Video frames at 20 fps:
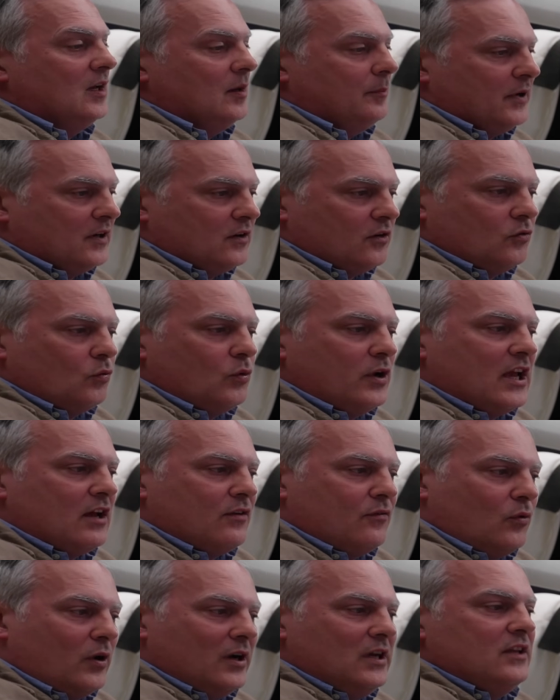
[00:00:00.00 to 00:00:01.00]
because we
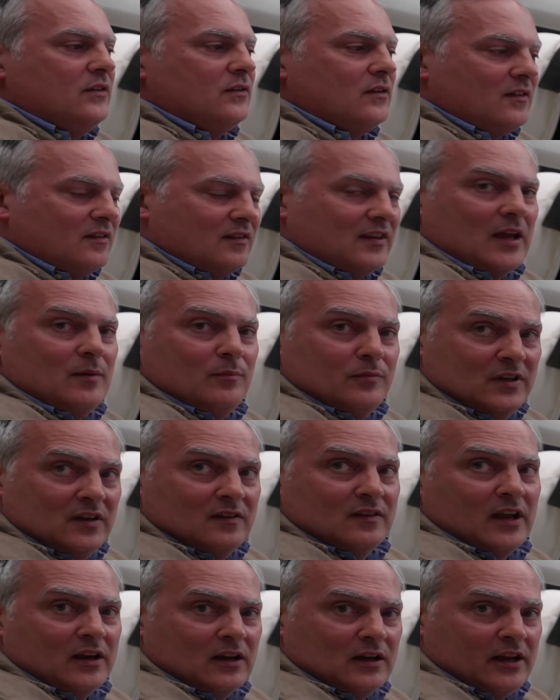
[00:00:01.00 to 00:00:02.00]
have really the same
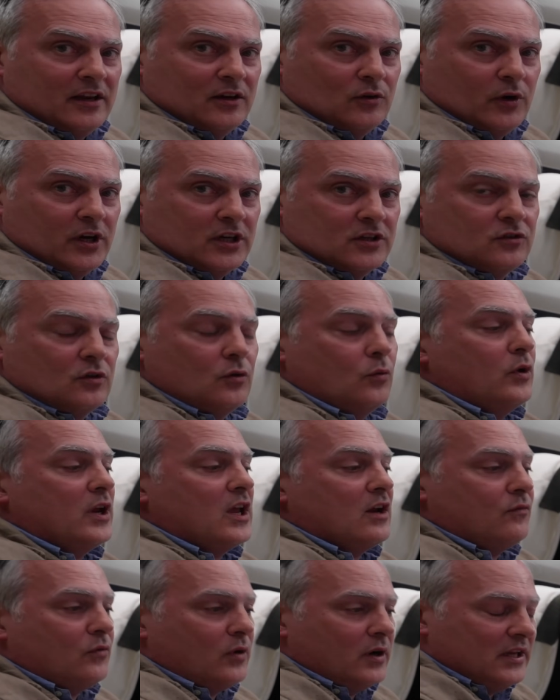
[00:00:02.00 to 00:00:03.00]
design language. So we
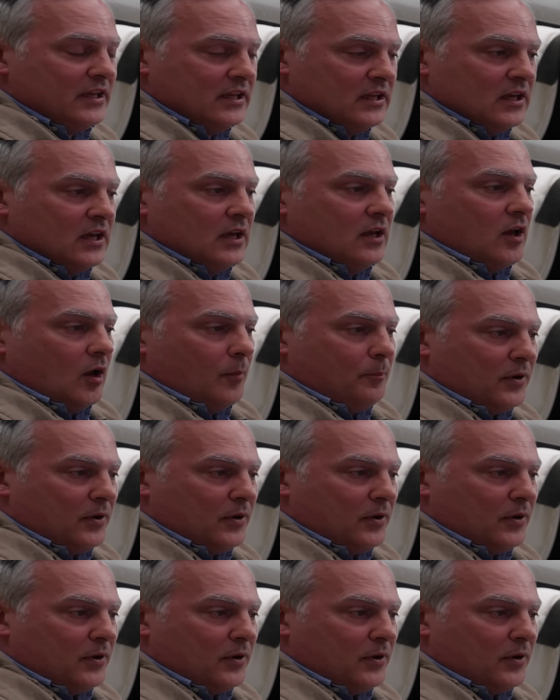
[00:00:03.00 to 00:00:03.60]
have really a